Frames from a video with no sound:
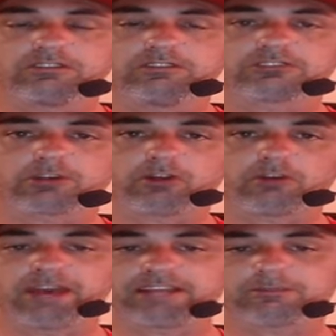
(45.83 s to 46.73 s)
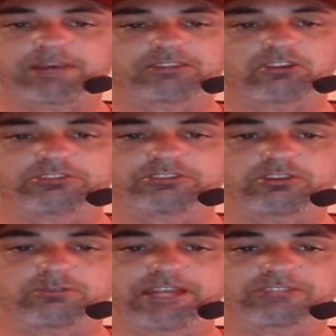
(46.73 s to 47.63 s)
He's coming off back-to-back losses
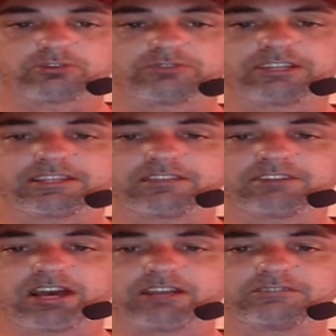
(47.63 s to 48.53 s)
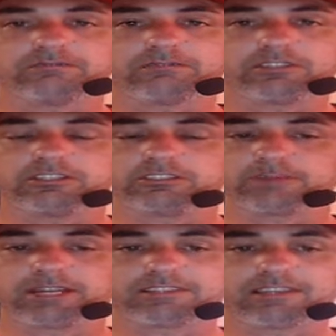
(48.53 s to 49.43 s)
to Max Griffin and Kevin Holland. You
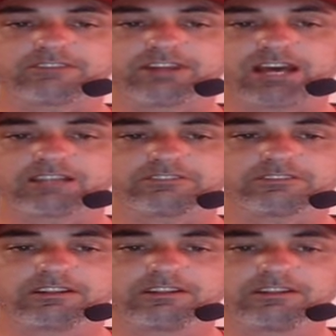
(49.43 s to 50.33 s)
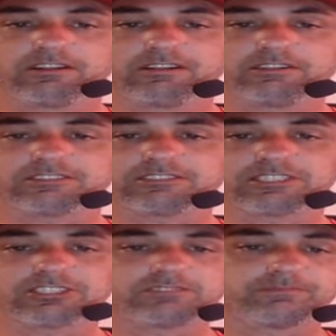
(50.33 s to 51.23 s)
expect a Kevin Holland
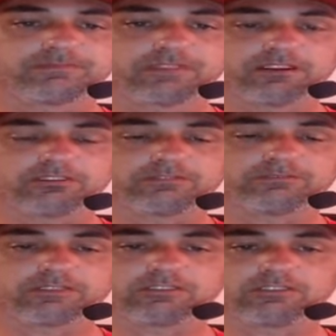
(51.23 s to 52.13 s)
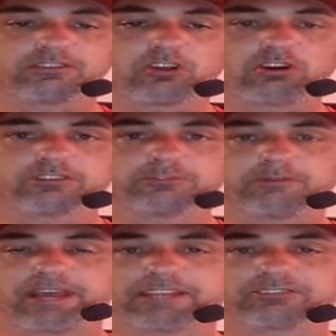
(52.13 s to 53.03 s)
decision or loss, but
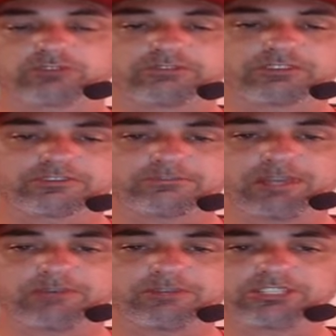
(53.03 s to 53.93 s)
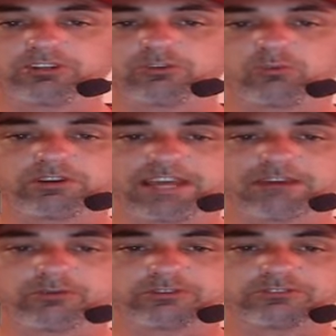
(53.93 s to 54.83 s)
Max Griffin, maybe he should have won
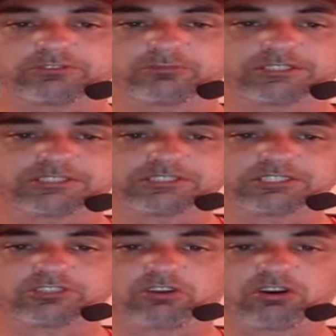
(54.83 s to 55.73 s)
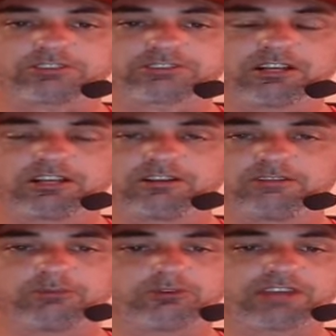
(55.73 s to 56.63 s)
that one. It was a split decision loss.
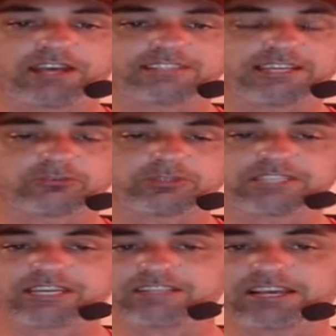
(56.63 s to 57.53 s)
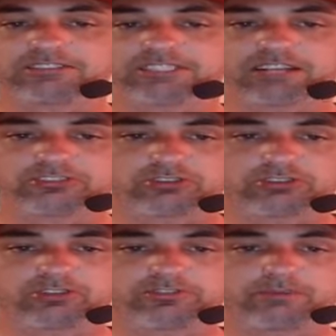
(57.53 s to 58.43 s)
Both guys had three takedowns. He outstruck
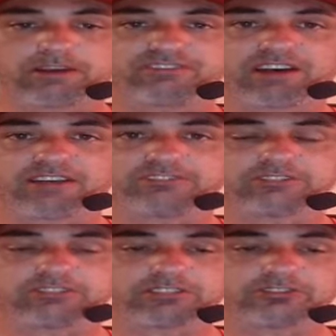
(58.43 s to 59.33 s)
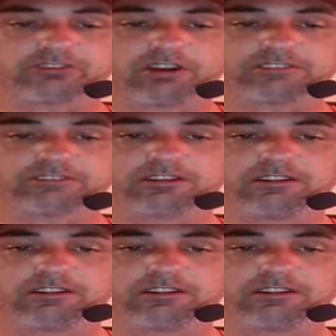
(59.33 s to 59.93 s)
Griffin by 5 significant strikes.